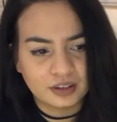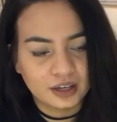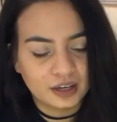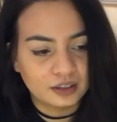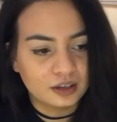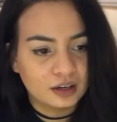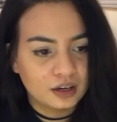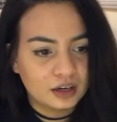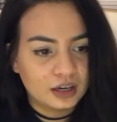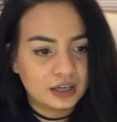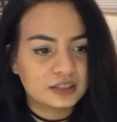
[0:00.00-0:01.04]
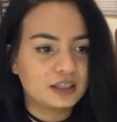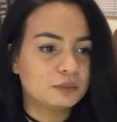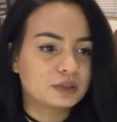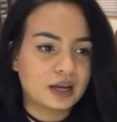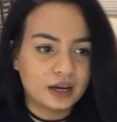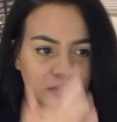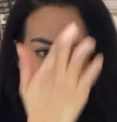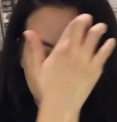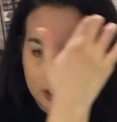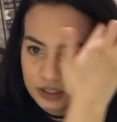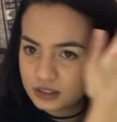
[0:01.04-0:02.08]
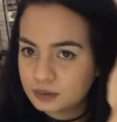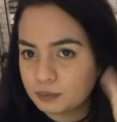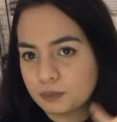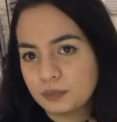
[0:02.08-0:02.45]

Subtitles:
And then it seems like she's